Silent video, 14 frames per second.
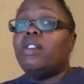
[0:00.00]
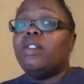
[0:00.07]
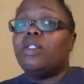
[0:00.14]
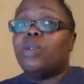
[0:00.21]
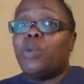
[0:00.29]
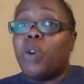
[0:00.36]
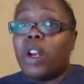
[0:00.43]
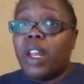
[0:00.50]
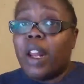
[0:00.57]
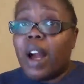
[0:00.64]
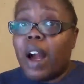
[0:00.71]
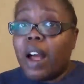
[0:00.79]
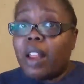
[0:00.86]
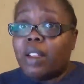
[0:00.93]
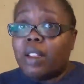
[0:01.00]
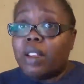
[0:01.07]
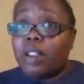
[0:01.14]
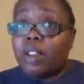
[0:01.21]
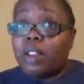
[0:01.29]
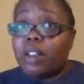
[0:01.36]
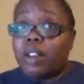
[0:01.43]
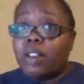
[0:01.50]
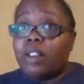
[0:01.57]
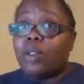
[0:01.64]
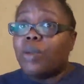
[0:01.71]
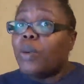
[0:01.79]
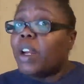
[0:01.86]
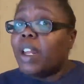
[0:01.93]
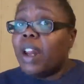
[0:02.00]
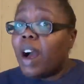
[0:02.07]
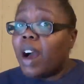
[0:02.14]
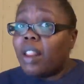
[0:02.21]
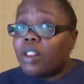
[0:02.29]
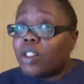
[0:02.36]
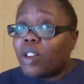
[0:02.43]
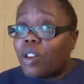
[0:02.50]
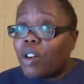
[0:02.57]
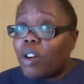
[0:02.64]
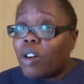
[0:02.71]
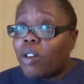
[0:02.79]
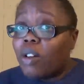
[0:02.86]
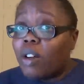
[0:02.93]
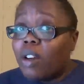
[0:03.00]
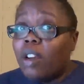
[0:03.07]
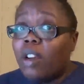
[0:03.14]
$20. $20, girl.